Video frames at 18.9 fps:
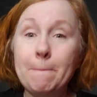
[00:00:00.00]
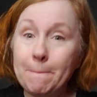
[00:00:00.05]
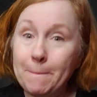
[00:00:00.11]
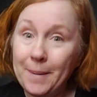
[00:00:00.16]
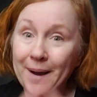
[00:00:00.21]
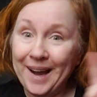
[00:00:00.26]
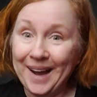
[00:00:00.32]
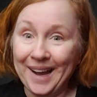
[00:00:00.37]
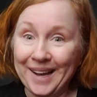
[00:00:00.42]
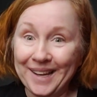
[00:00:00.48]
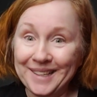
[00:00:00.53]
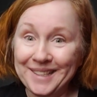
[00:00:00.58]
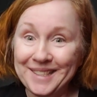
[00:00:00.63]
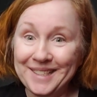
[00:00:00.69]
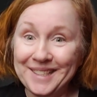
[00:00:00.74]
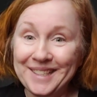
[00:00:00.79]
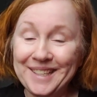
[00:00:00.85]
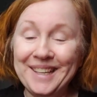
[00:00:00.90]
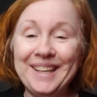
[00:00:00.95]

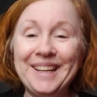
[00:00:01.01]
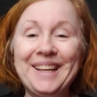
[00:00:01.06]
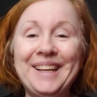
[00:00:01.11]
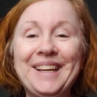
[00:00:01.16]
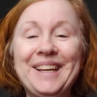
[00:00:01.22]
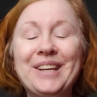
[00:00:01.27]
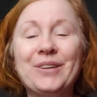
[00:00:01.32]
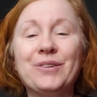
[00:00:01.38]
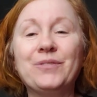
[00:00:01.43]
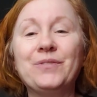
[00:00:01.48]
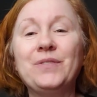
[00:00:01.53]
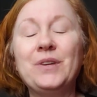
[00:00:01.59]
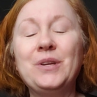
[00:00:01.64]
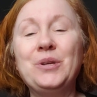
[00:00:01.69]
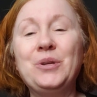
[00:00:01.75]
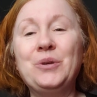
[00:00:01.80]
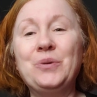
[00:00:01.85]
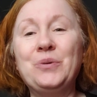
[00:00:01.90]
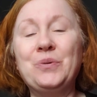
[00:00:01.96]
But if
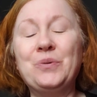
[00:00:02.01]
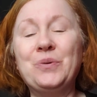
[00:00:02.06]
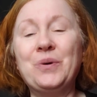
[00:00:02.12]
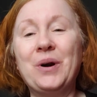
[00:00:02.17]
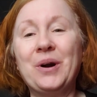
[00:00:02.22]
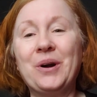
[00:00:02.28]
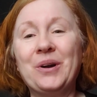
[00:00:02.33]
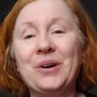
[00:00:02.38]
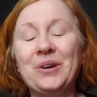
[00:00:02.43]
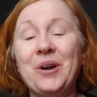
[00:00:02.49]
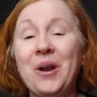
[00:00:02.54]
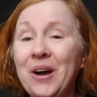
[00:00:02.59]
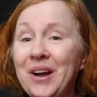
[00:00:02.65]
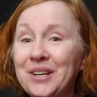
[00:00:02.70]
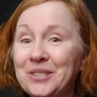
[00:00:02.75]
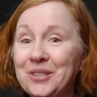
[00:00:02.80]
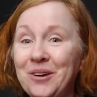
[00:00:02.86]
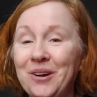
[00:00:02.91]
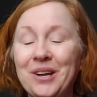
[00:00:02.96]
you are
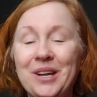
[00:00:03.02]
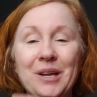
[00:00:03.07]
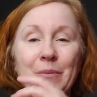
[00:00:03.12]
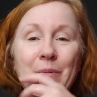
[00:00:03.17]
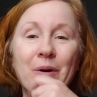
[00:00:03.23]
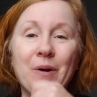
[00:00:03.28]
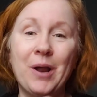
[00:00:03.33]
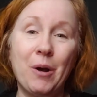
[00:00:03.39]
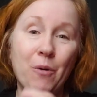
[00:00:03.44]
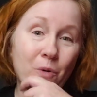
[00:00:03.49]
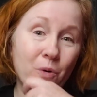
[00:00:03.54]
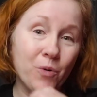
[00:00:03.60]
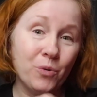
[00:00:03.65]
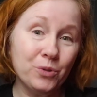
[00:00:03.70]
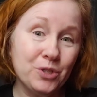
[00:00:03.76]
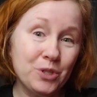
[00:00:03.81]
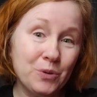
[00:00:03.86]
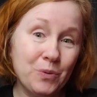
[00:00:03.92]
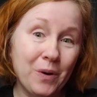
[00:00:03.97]
not talking about how
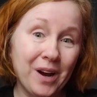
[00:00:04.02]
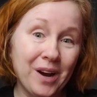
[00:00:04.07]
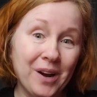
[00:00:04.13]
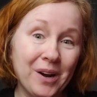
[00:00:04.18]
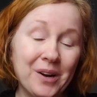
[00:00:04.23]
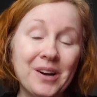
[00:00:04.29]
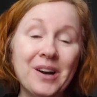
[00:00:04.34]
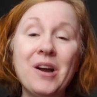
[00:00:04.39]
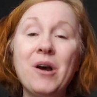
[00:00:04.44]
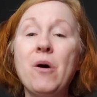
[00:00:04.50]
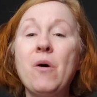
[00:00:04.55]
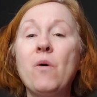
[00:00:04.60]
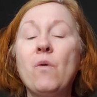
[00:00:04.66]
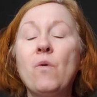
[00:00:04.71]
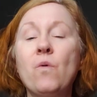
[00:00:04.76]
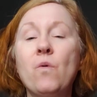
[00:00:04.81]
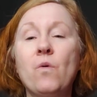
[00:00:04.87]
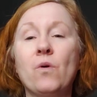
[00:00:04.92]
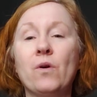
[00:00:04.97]
old you are
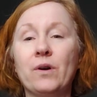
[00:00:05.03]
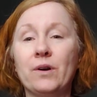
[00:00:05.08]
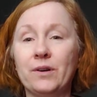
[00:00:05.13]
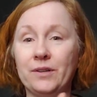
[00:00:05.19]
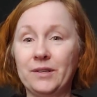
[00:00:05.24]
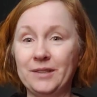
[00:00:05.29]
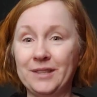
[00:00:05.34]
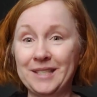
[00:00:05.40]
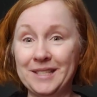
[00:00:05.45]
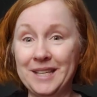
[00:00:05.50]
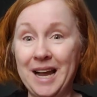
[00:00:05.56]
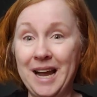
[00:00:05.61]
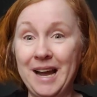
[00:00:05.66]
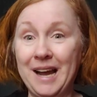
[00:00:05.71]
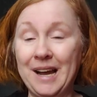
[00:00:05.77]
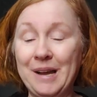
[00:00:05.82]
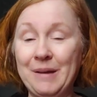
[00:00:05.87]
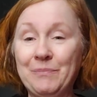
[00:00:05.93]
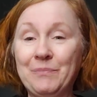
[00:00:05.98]
or the
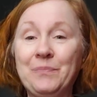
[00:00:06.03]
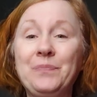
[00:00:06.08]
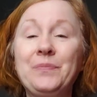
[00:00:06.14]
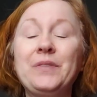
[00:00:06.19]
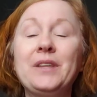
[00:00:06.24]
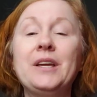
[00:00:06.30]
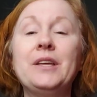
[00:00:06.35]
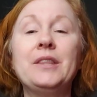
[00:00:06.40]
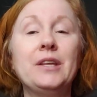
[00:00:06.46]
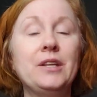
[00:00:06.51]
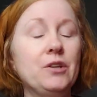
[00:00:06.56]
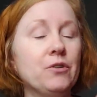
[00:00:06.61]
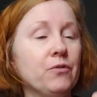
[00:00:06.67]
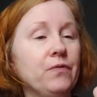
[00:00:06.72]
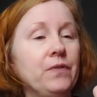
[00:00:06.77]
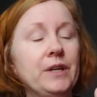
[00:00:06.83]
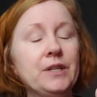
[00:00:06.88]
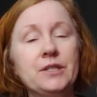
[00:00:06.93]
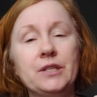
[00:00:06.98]
time, then you're
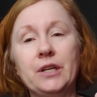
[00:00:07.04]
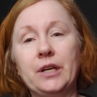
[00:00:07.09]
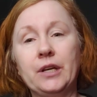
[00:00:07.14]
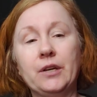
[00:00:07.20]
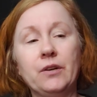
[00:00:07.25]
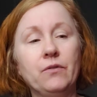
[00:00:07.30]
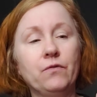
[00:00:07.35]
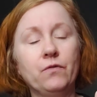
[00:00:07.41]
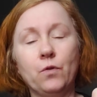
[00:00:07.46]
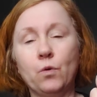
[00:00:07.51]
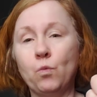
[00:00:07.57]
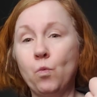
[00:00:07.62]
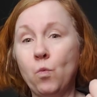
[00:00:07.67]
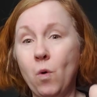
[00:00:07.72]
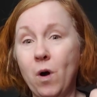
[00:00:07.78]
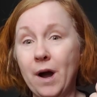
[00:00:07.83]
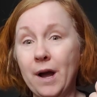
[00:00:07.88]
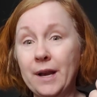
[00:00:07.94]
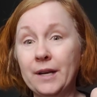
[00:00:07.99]
facing for
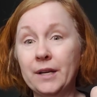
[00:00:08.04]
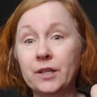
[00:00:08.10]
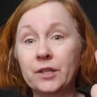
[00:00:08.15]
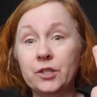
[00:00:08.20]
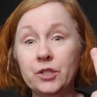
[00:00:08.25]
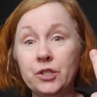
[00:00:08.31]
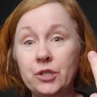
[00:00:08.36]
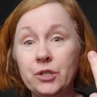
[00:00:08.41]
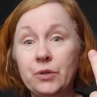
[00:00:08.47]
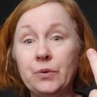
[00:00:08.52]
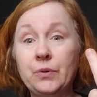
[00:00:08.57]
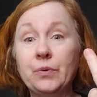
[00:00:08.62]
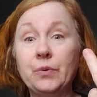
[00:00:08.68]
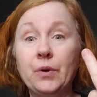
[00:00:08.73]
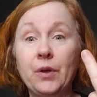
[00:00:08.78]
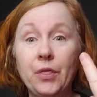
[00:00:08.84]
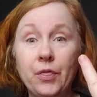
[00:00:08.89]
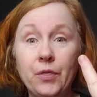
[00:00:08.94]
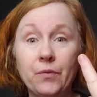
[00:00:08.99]
1,
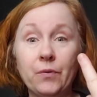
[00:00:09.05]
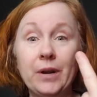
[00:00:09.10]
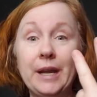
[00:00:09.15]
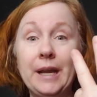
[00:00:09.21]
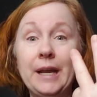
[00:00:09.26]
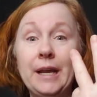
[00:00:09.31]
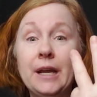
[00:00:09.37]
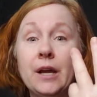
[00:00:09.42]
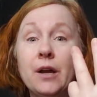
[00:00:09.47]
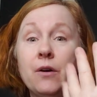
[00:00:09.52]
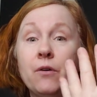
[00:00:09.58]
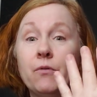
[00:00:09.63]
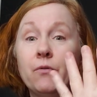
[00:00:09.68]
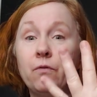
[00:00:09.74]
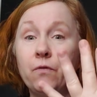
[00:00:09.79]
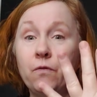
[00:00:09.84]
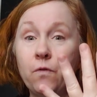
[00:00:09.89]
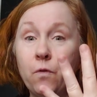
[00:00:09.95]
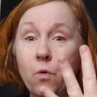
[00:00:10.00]
2, 3,
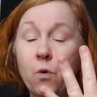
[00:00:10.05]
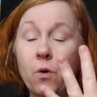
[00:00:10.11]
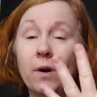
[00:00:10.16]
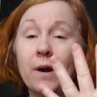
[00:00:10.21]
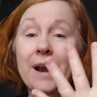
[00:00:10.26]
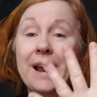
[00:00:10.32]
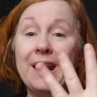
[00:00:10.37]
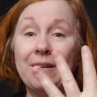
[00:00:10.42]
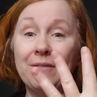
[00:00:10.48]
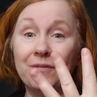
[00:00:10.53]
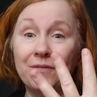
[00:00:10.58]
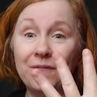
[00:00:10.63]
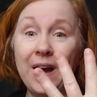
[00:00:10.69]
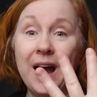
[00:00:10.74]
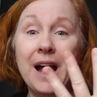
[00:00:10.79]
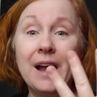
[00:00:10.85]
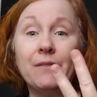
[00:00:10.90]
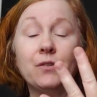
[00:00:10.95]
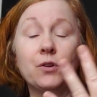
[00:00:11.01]
4, and
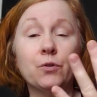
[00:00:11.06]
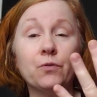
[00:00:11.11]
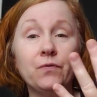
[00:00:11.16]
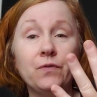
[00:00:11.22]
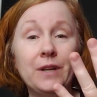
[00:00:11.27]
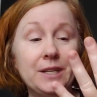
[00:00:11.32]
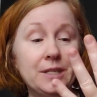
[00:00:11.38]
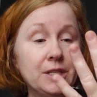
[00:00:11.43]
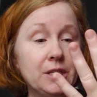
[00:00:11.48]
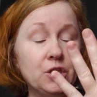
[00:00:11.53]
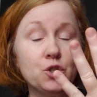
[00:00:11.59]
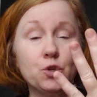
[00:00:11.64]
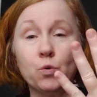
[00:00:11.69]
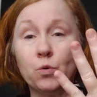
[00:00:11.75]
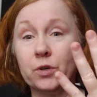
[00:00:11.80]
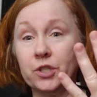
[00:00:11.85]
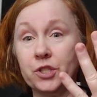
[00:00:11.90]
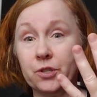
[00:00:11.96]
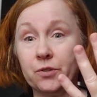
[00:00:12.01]
5, you're facing towards